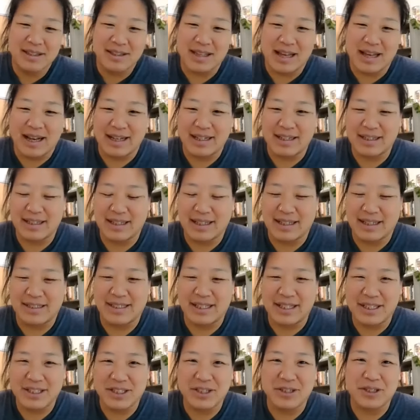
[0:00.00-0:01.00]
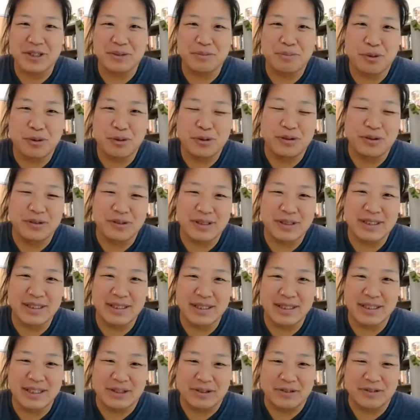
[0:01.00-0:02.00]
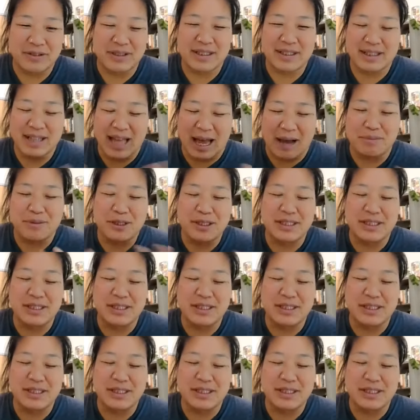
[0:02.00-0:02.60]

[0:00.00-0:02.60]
that it's easier to pull, the capture